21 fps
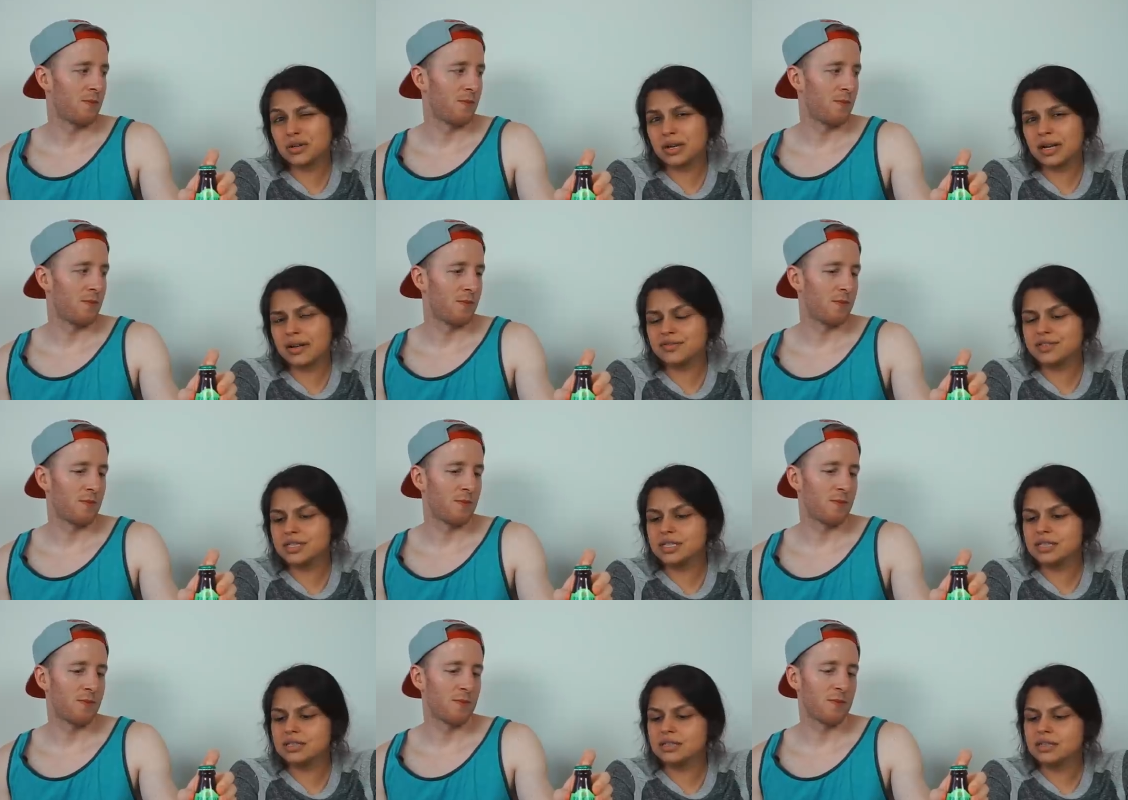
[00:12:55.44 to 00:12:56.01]

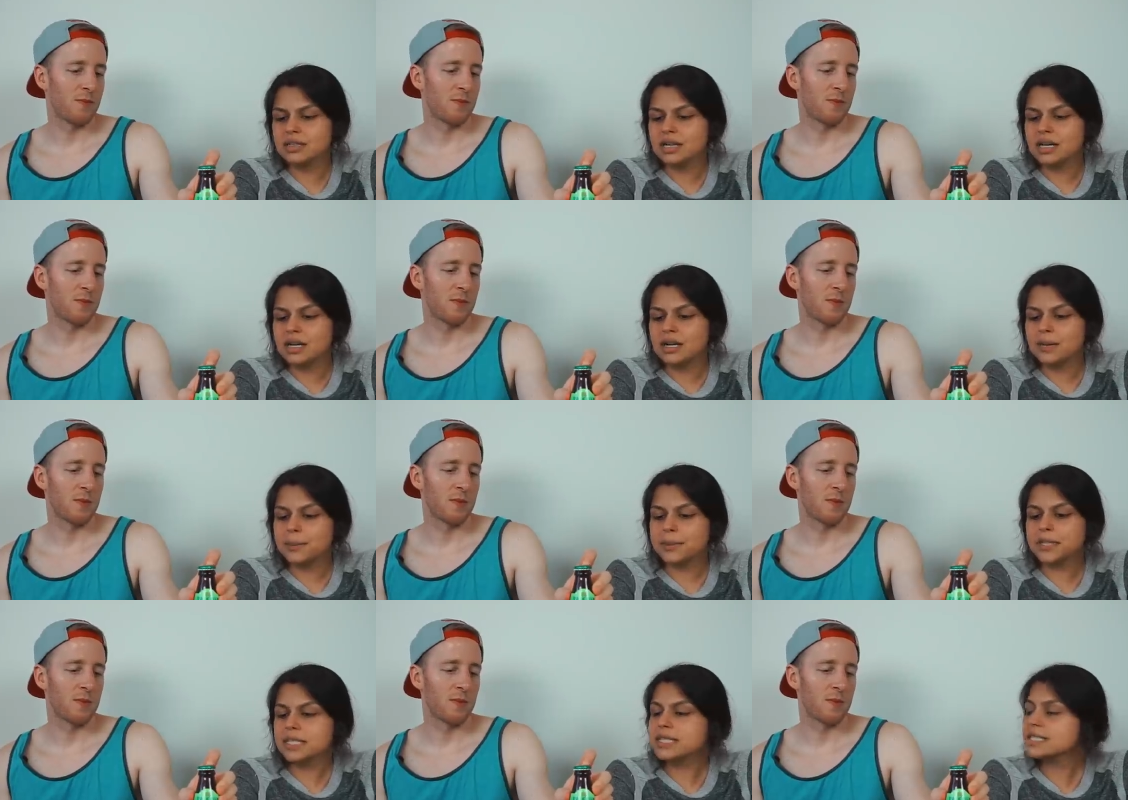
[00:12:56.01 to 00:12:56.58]
Speaker 1: crafty,
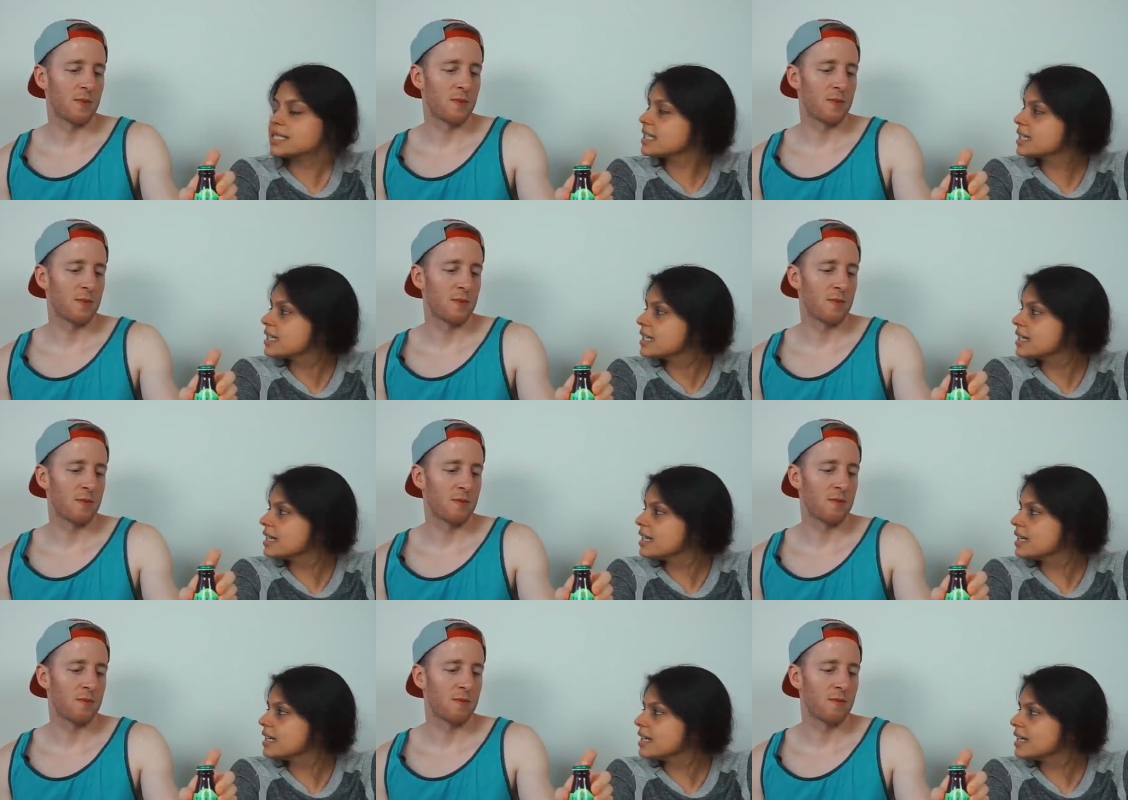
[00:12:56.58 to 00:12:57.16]
but it's
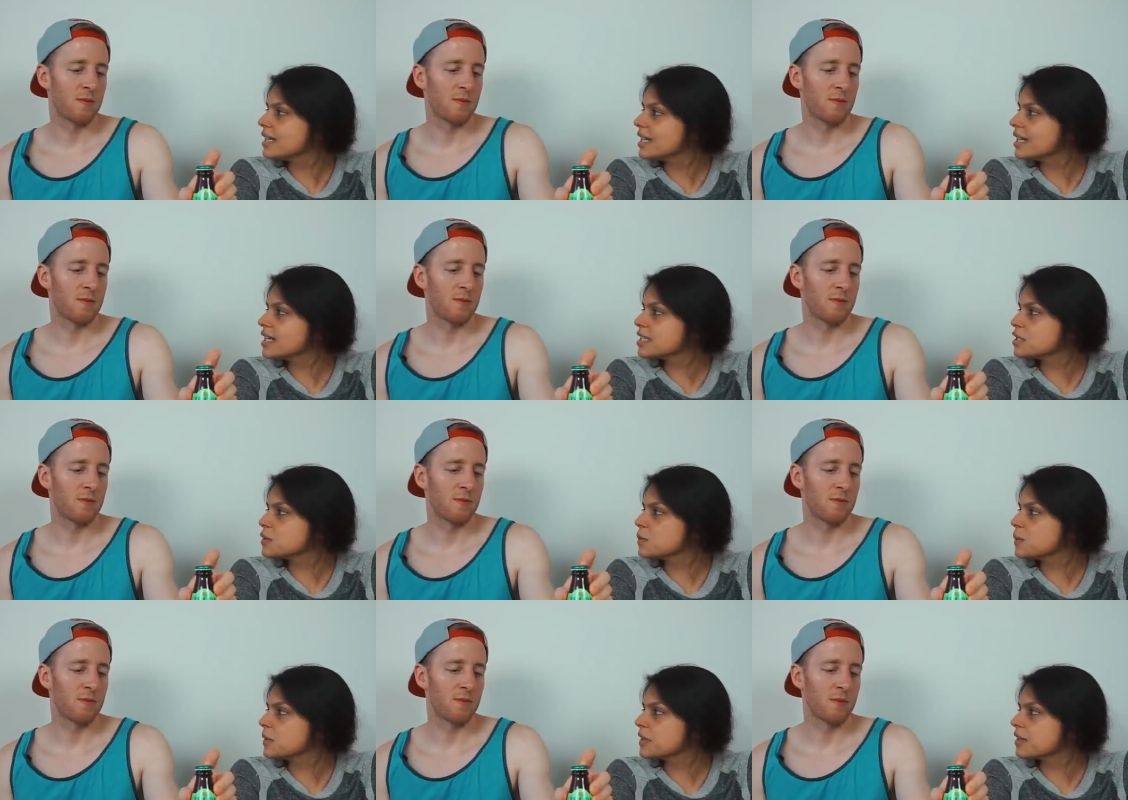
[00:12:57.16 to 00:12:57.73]
like a, a
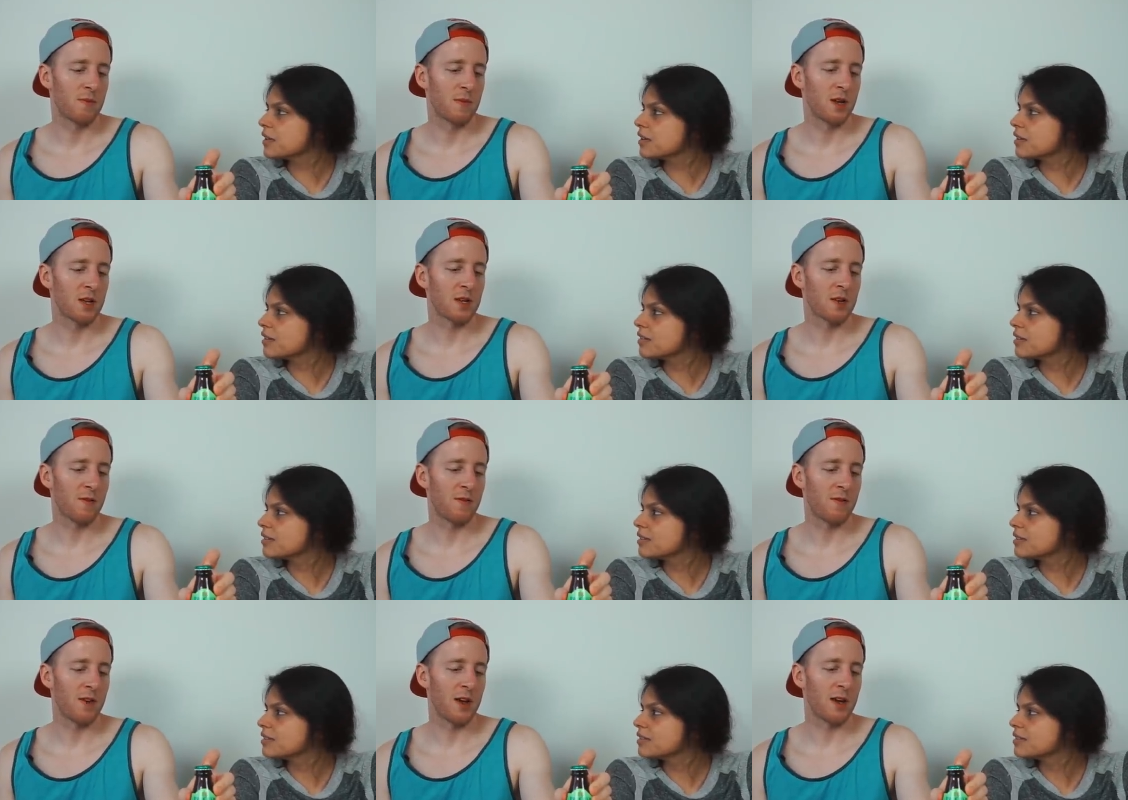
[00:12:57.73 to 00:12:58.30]
nice beer.
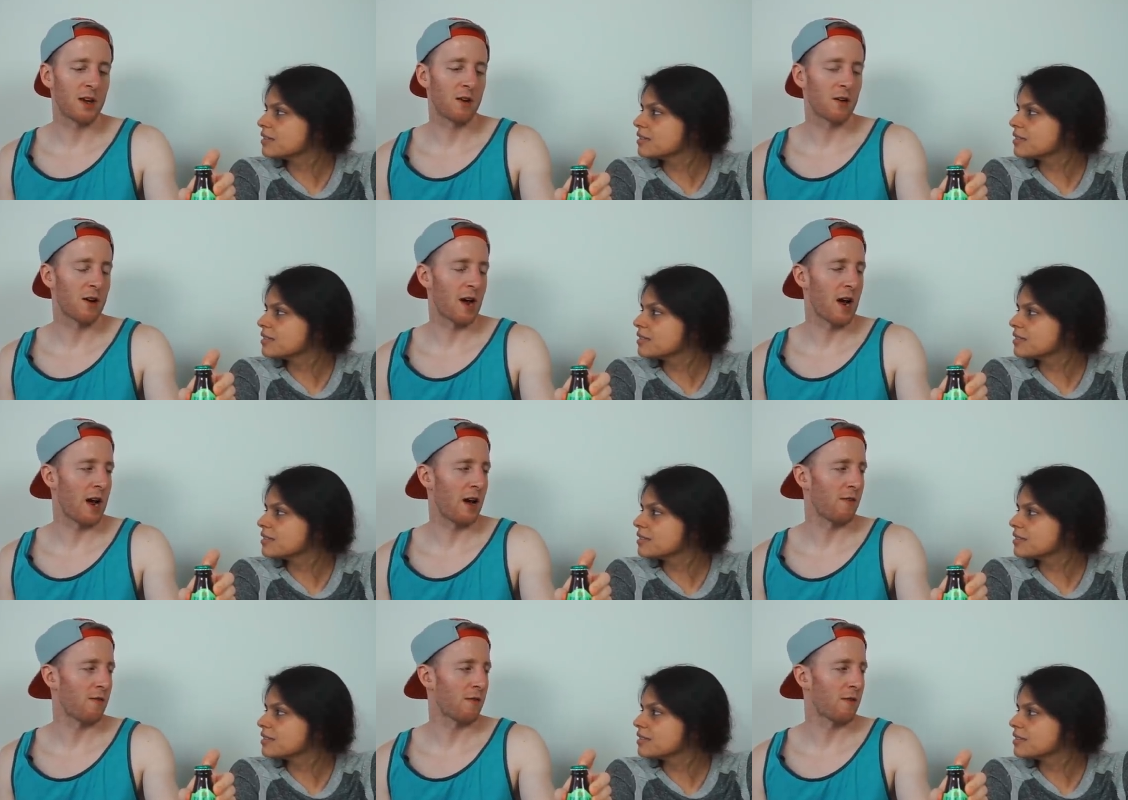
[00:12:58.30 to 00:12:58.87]
Speaker 2: It's a fake
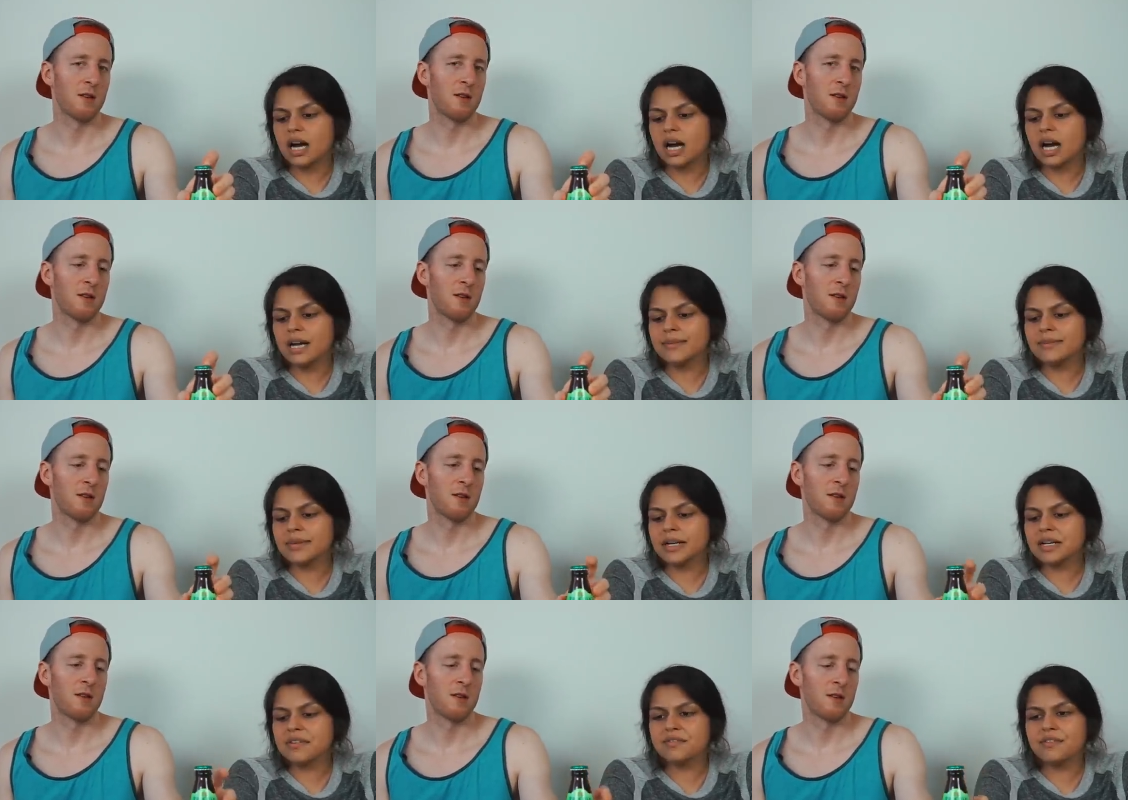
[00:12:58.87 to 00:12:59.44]
craft.
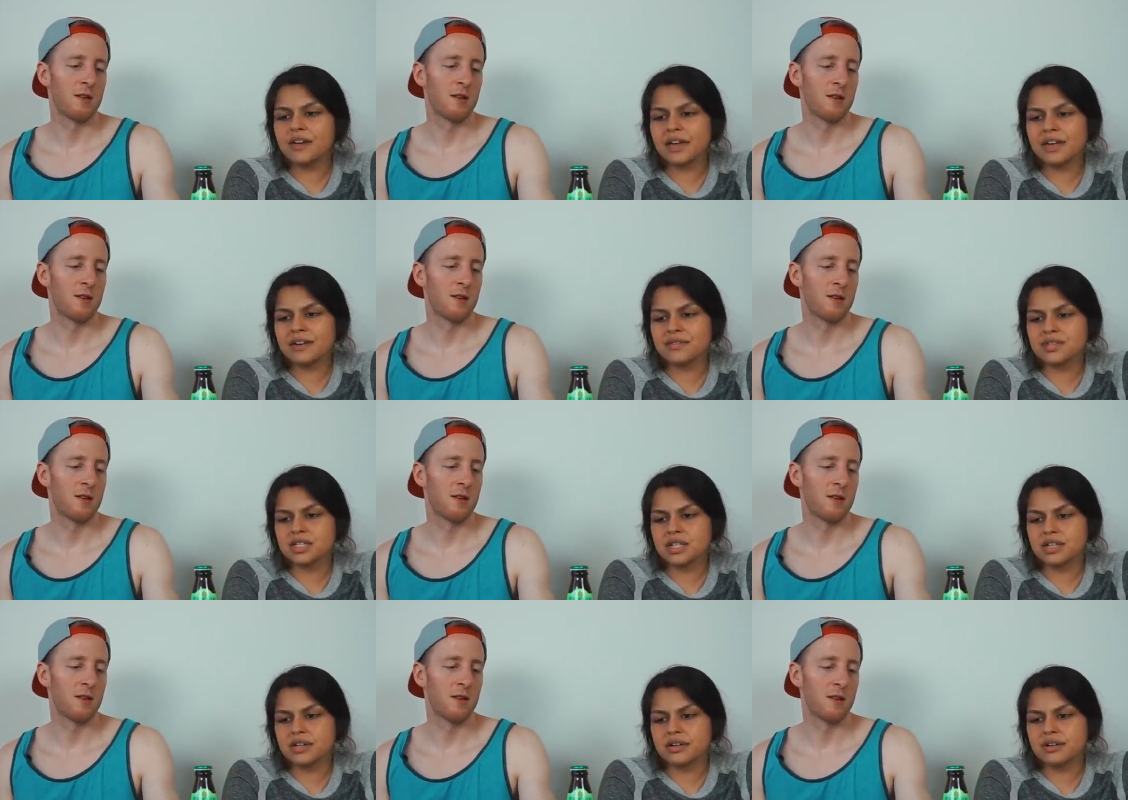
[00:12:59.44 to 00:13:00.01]
Speaker 1: I'm not a fan
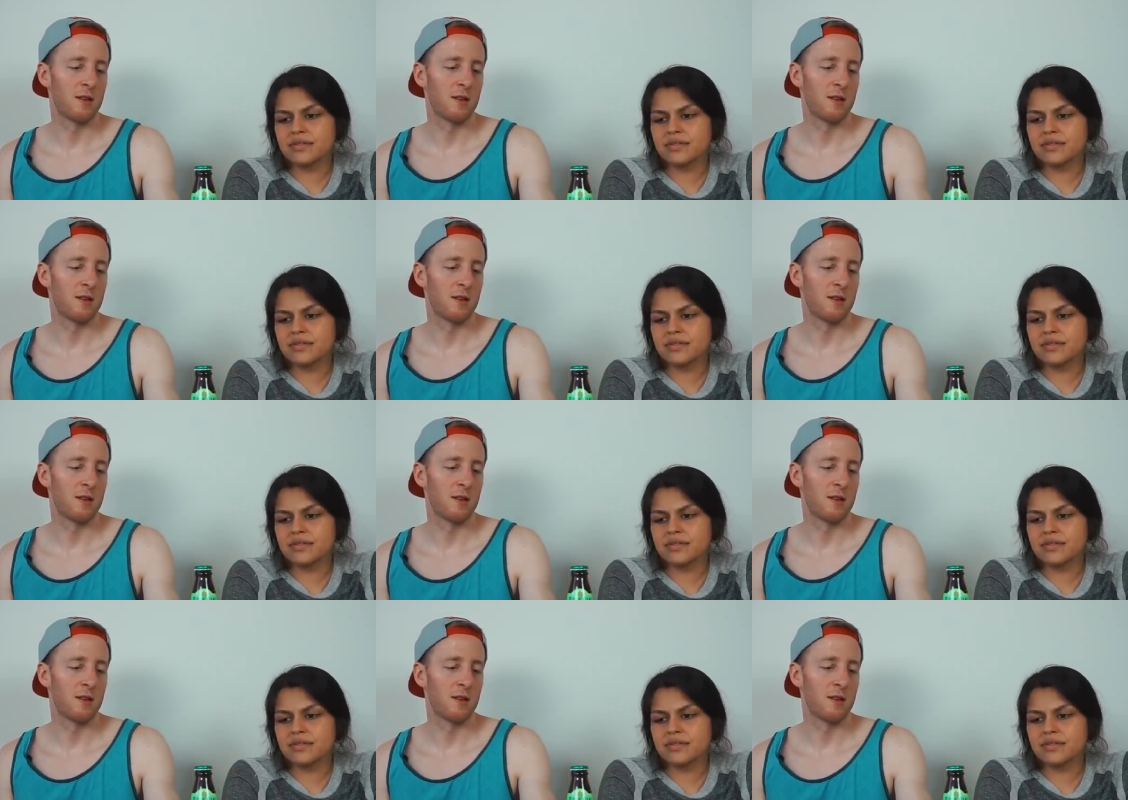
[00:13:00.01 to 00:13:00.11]
of Sierra